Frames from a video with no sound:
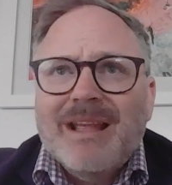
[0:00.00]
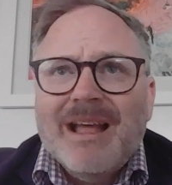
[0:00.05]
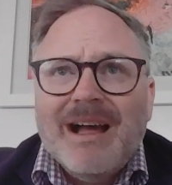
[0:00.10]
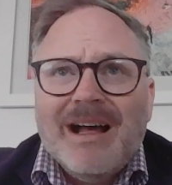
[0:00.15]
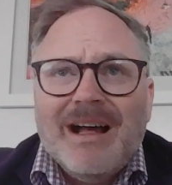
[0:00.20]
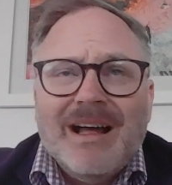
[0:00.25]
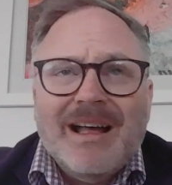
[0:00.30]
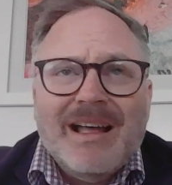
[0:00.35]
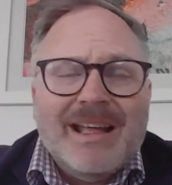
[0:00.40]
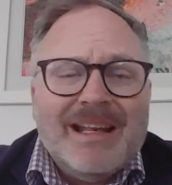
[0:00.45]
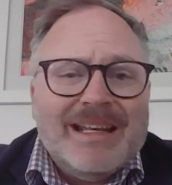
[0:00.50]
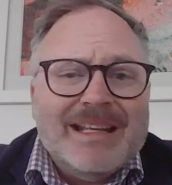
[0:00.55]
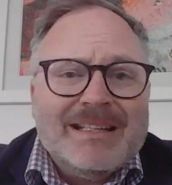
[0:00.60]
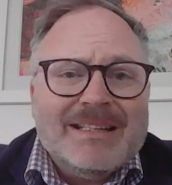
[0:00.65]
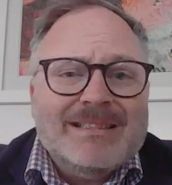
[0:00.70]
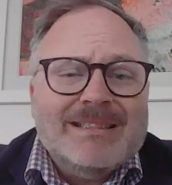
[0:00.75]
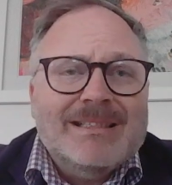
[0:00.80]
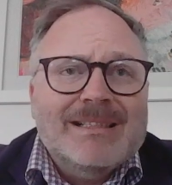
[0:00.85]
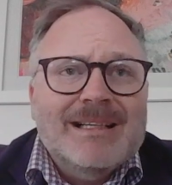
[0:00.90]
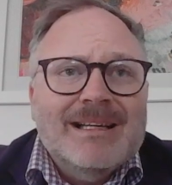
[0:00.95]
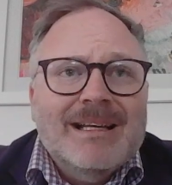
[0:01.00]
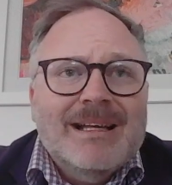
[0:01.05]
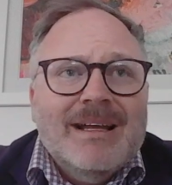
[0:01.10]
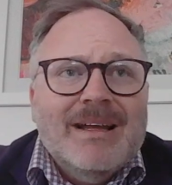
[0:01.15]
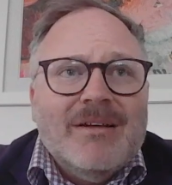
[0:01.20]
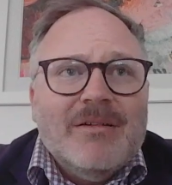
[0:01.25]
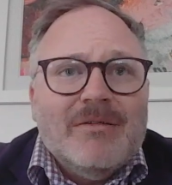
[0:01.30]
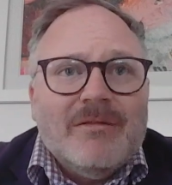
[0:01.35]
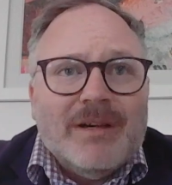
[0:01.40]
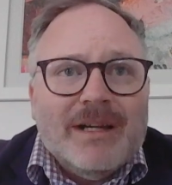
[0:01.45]
And it's
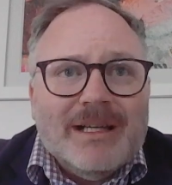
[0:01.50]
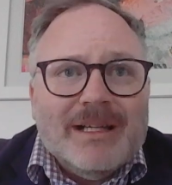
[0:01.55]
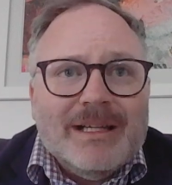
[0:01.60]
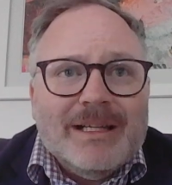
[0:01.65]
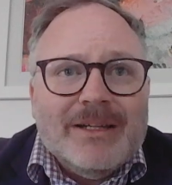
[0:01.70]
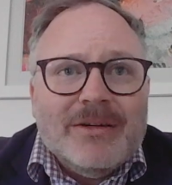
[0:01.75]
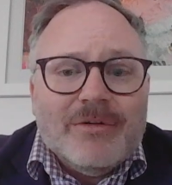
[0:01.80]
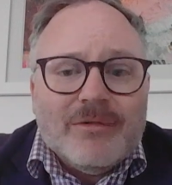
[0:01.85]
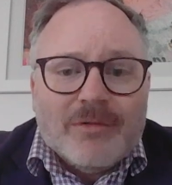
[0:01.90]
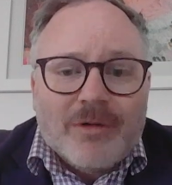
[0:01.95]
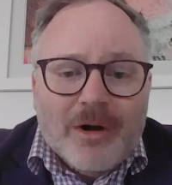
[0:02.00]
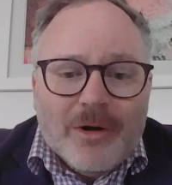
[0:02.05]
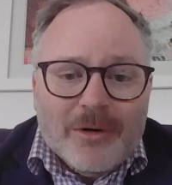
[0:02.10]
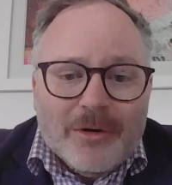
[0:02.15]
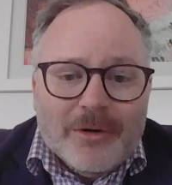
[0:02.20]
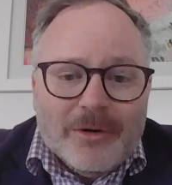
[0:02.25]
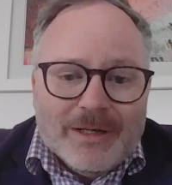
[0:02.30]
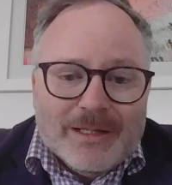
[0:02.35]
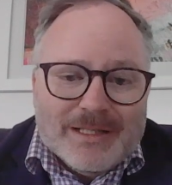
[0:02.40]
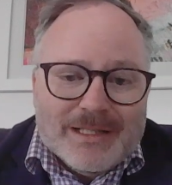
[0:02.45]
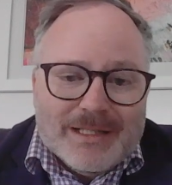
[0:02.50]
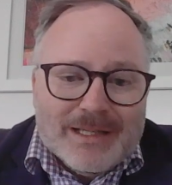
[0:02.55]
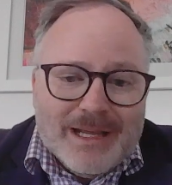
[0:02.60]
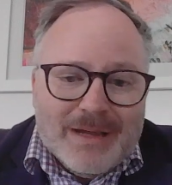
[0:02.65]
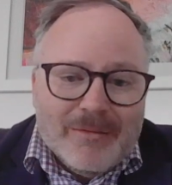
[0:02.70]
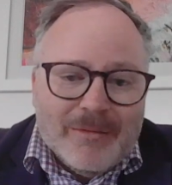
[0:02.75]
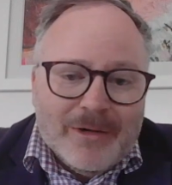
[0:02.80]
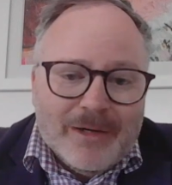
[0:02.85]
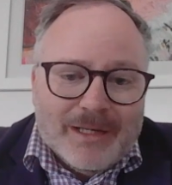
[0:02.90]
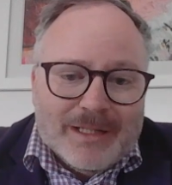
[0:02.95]
really grown as a
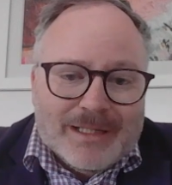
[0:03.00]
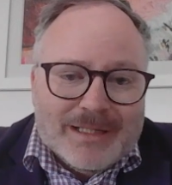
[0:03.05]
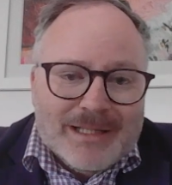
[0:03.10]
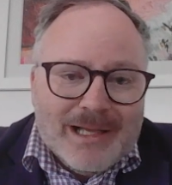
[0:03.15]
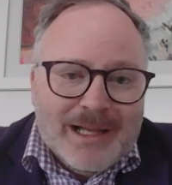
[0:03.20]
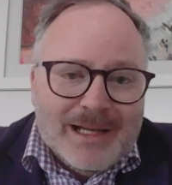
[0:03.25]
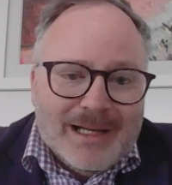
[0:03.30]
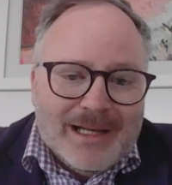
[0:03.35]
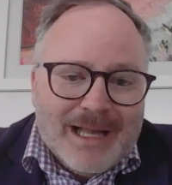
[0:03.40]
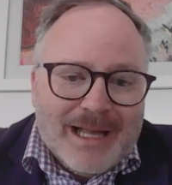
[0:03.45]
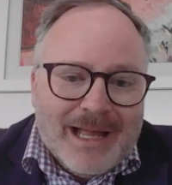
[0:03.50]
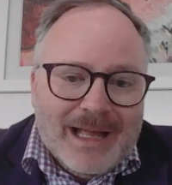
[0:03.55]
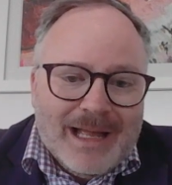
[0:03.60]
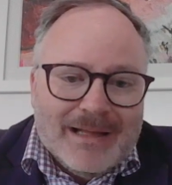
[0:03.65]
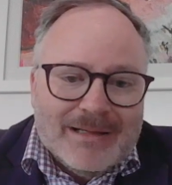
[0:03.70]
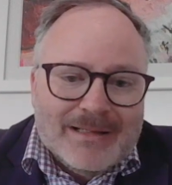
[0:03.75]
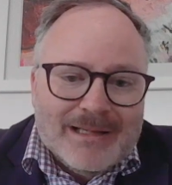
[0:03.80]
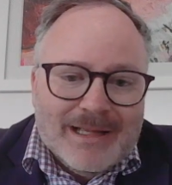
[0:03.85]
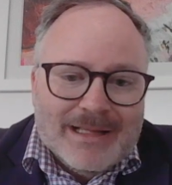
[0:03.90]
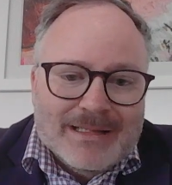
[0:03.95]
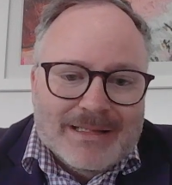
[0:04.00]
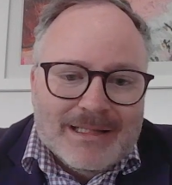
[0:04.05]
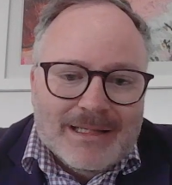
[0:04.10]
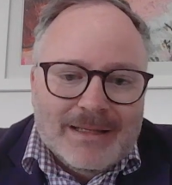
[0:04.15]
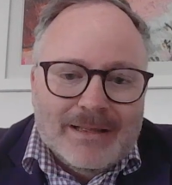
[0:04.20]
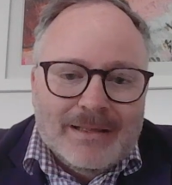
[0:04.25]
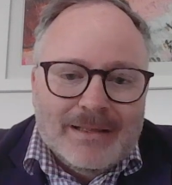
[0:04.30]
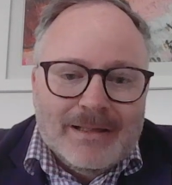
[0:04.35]
network. It started out as an